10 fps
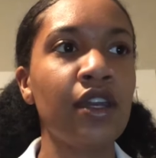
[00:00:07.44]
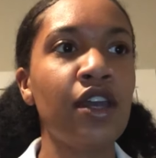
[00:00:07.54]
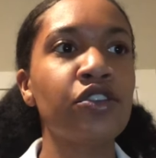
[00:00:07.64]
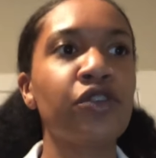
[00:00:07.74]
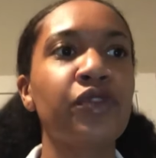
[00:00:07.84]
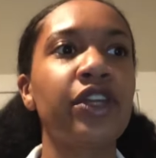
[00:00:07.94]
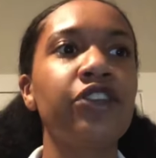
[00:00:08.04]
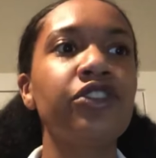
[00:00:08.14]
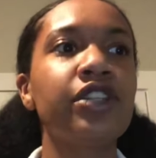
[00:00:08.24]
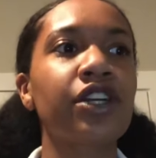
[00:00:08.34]
So for the
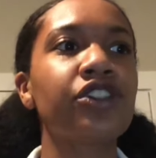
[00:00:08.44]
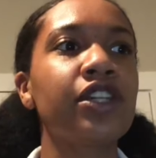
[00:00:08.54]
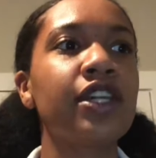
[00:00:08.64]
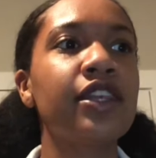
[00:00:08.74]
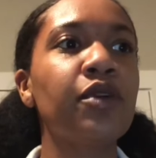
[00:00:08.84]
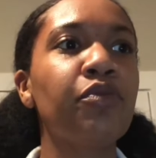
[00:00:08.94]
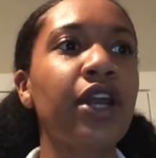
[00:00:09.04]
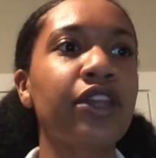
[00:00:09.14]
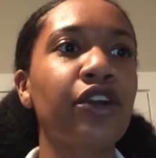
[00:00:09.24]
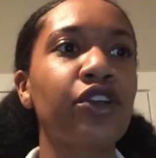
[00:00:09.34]
introduction, in the brain
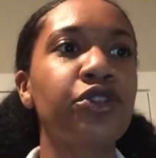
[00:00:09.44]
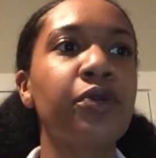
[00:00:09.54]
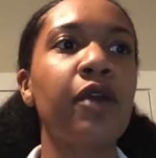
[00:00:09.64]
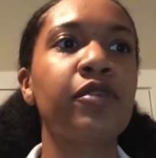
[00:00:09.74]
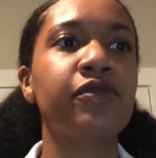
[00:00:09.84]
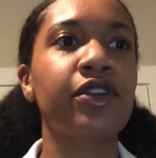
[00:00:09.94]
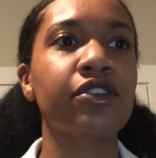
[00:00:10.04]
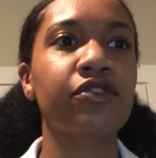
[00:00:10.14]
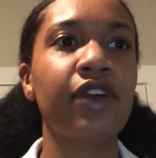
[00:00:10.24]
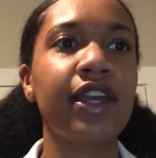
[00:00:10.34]
there are two hemispheres,
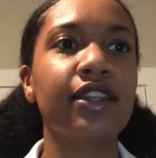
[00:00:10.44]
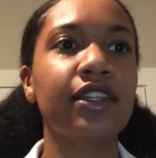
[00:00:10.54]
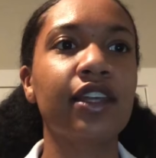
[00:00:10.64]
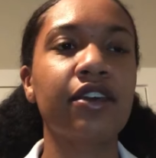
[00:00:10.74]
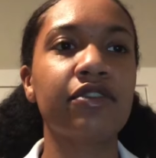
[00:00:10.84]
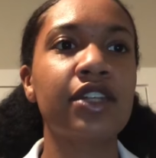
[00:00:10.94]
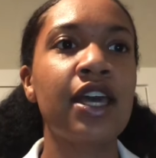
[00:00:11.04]
the right and the left.